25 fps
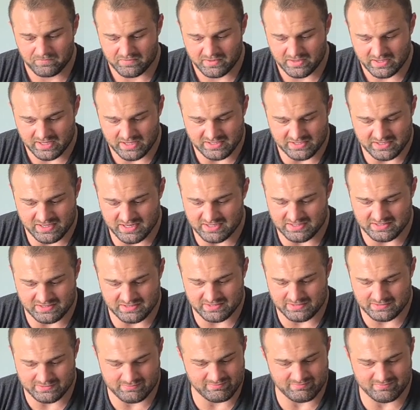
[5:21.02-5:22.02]
It
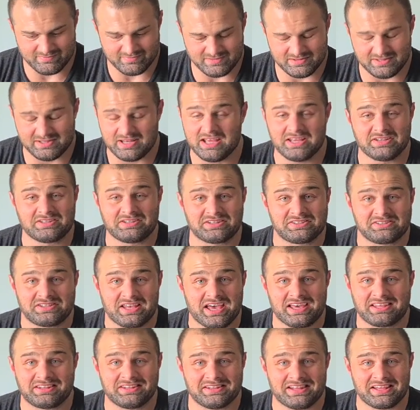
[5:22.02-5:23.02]
tastes
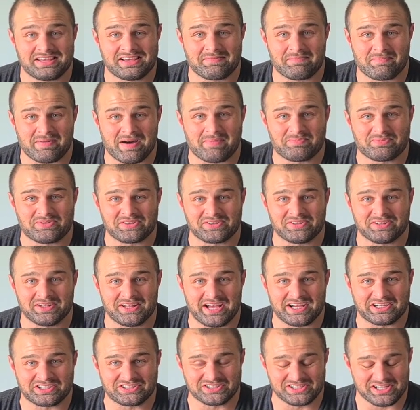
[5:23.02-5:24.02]
exactly like a popsicle.
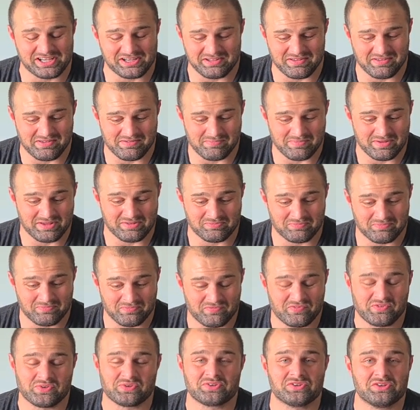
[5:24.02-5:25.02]
Actually, if it
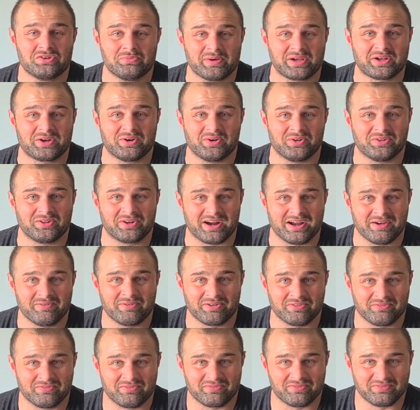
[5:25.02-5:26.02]
was a little bit colder, I
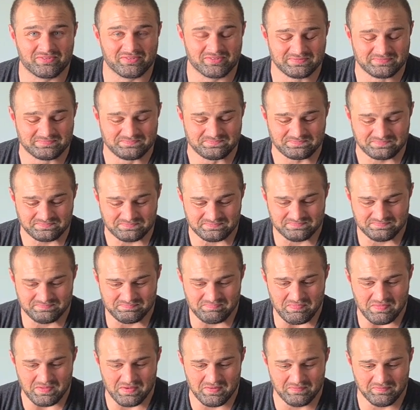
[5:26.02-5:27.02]

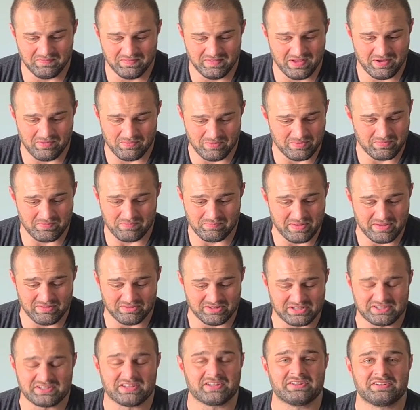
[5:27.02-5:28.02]
wouldn't be able
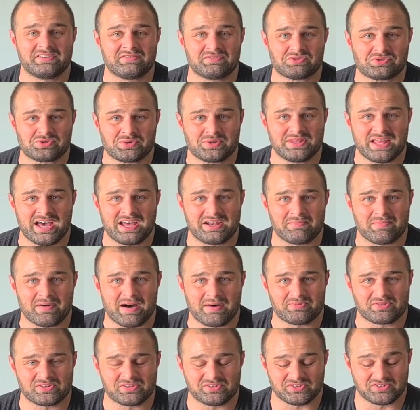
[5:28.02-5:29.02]
to tell the difference between that and a
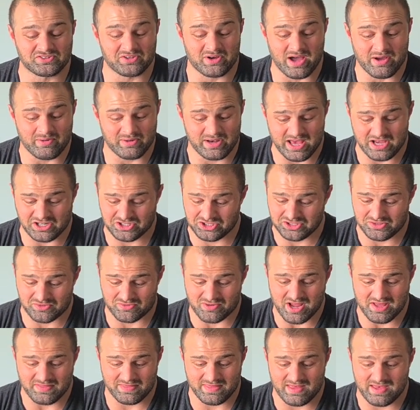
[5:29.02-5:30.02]
popsicle. So I would actually
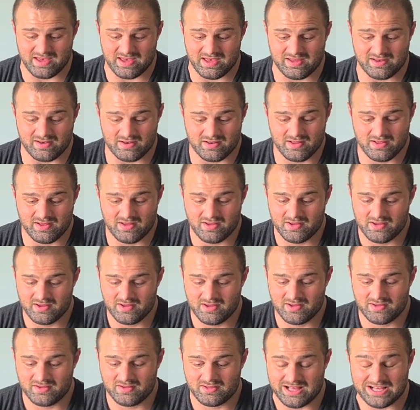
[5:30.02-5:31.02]
rate that.
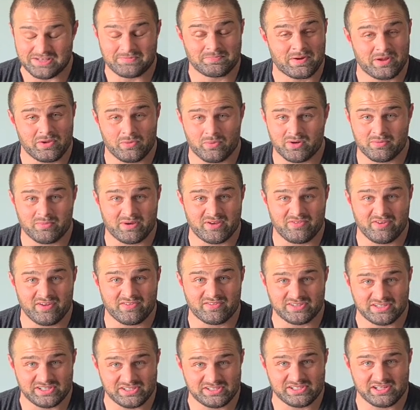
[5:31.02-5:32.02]
That's probably one of my
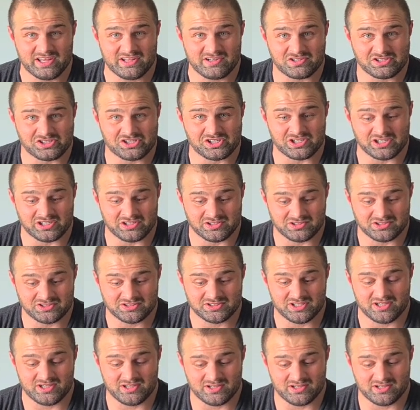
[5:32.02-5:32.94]
favorite tasting energy drinks.